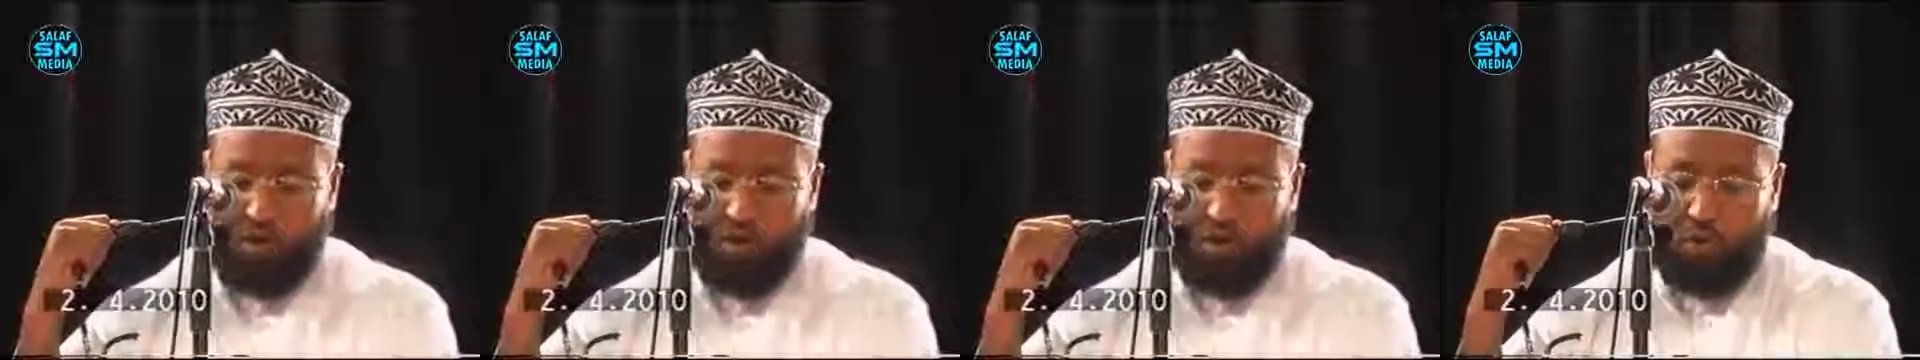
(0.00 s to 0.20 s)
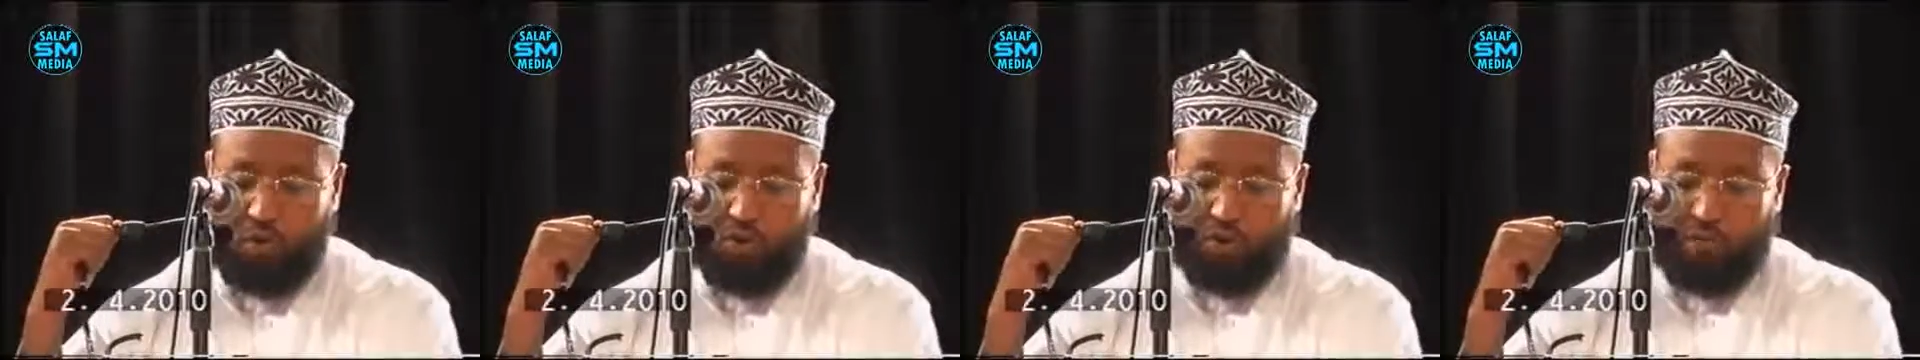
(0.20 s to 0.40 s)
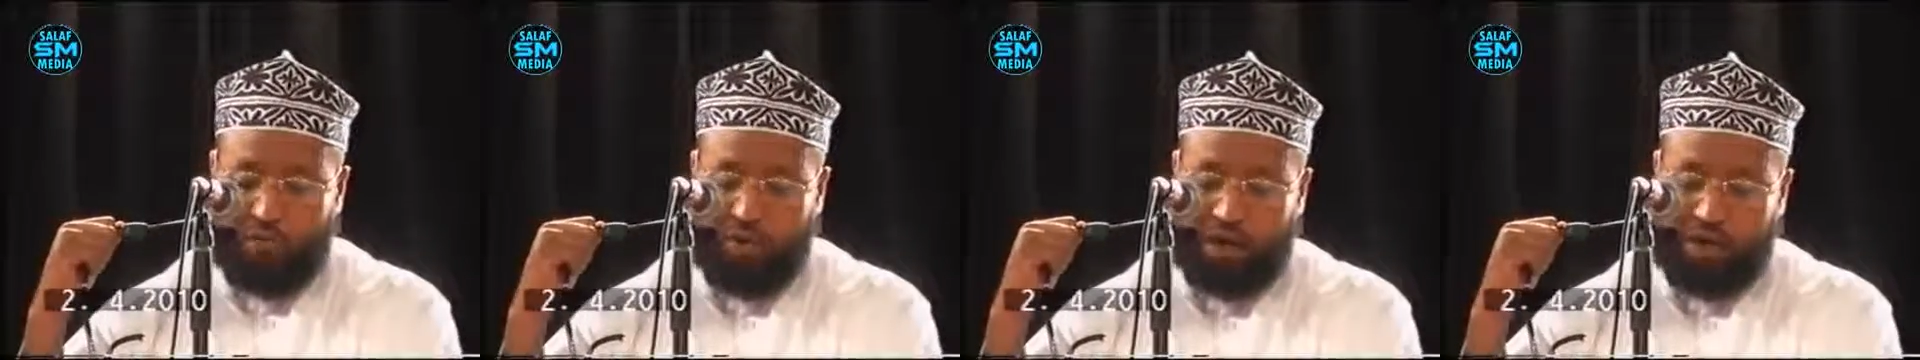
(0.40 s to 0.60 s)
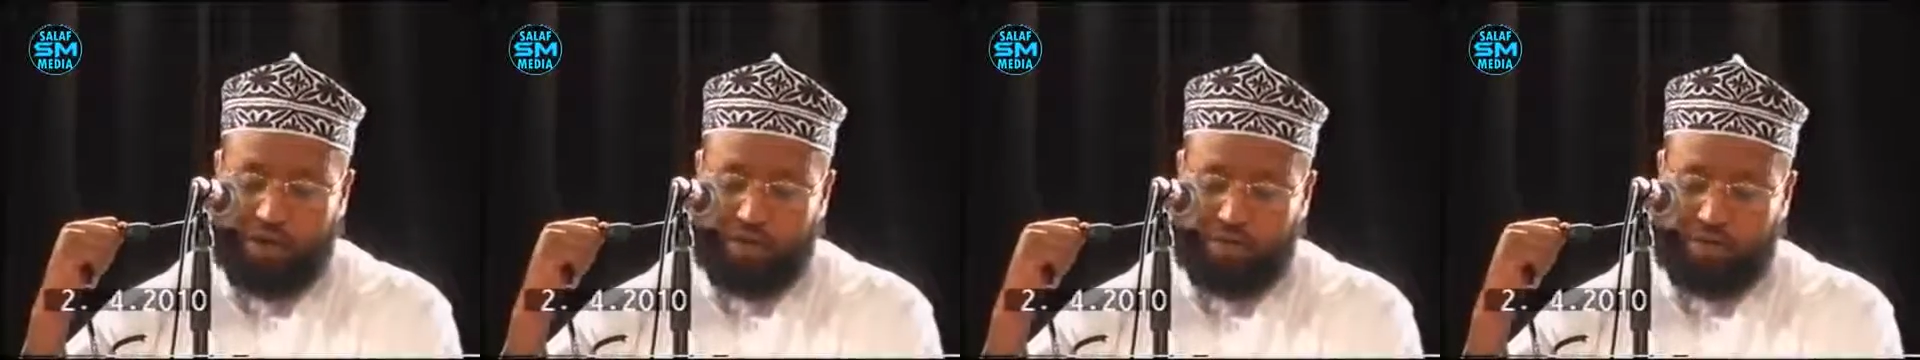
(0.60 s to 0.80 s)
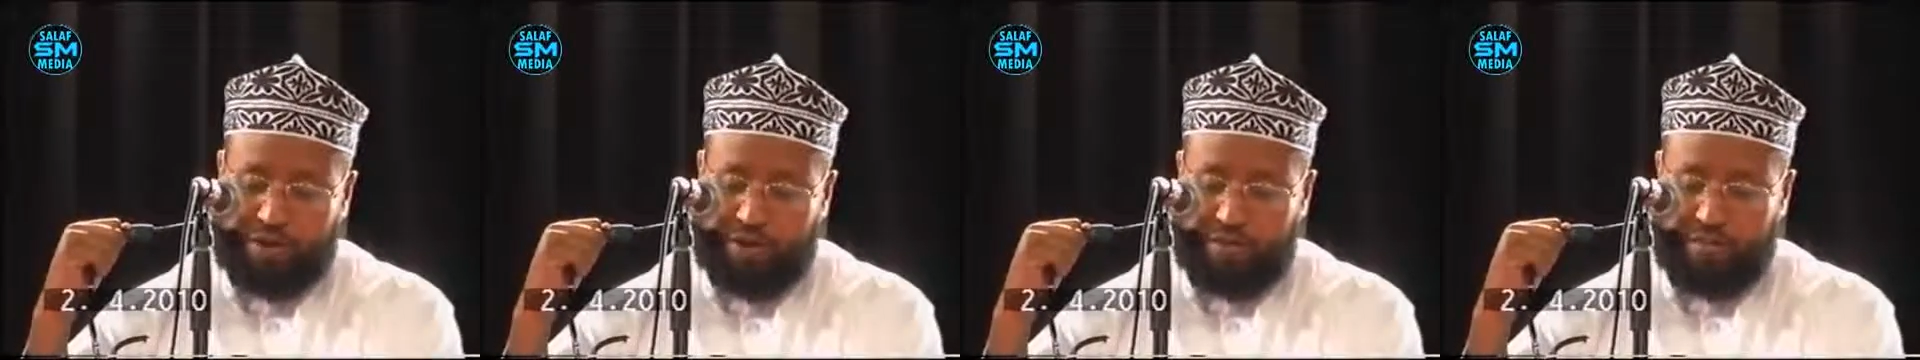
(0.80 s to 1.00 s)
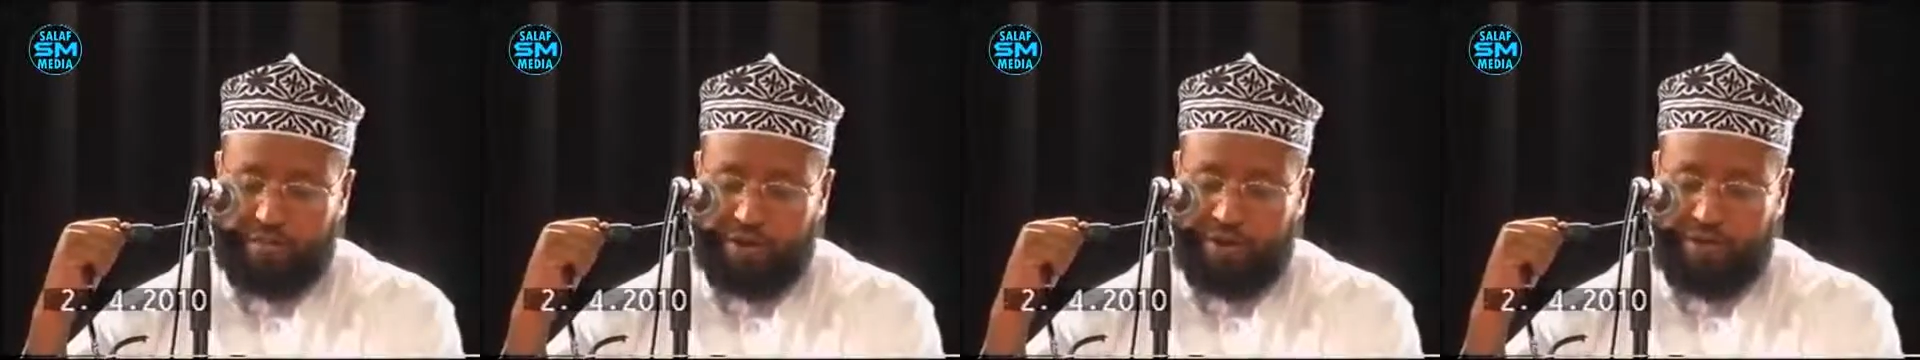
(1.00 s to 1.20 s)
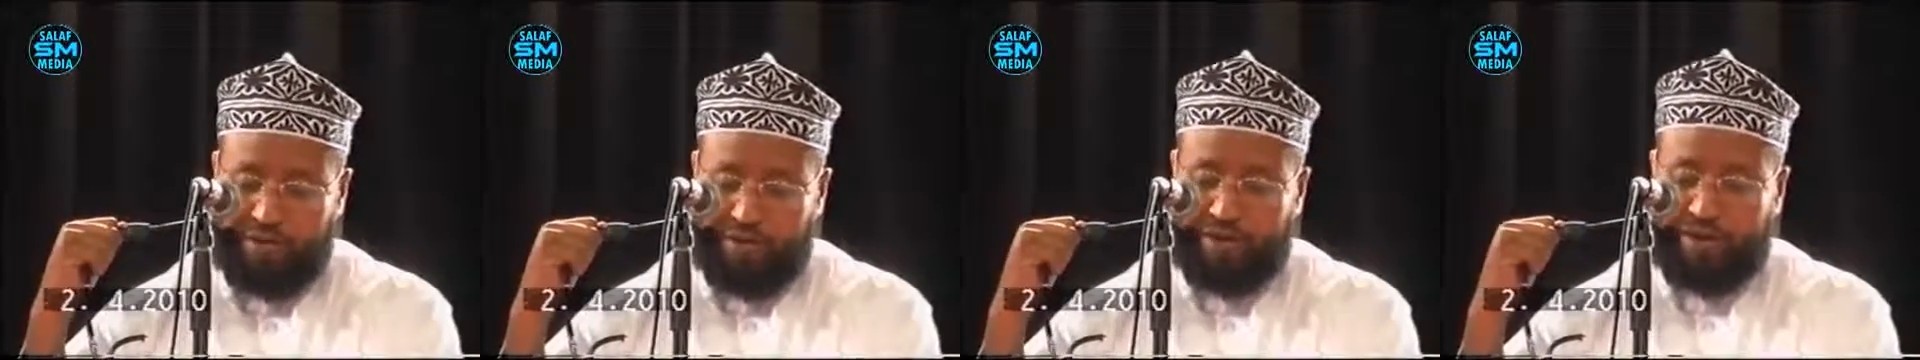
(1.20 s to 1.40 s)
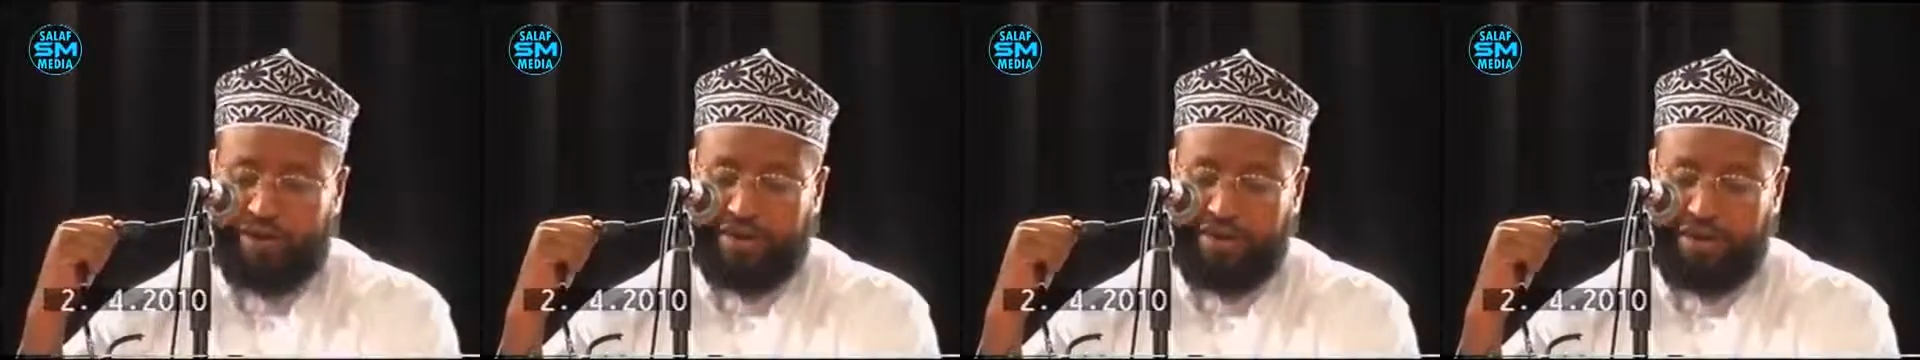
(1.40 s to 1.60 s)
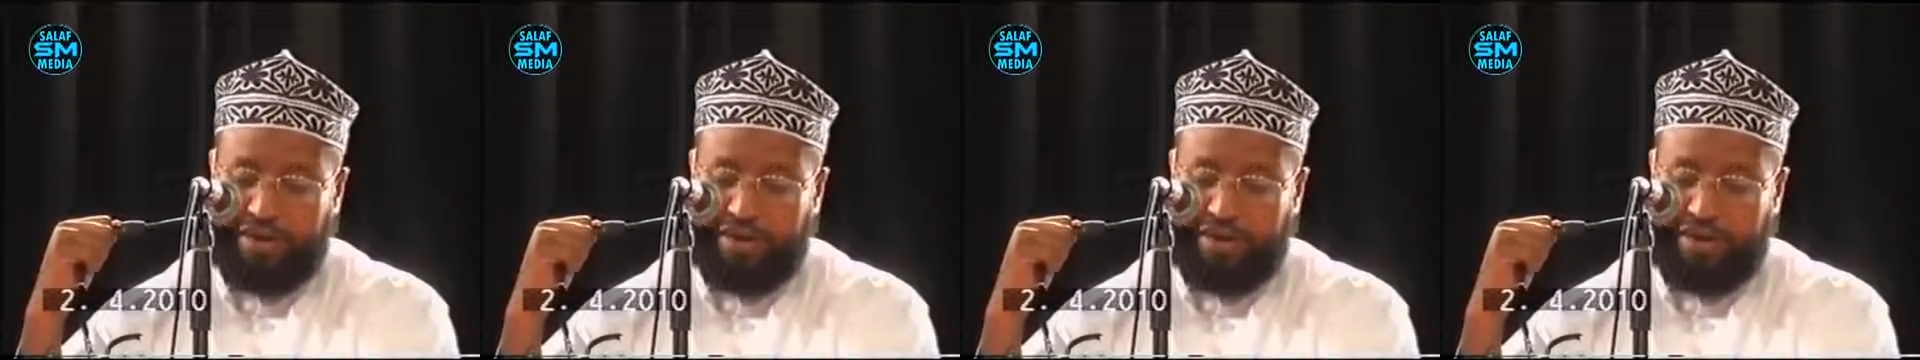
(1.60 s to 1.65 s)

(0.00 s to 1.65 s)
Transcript: who is planning to get married,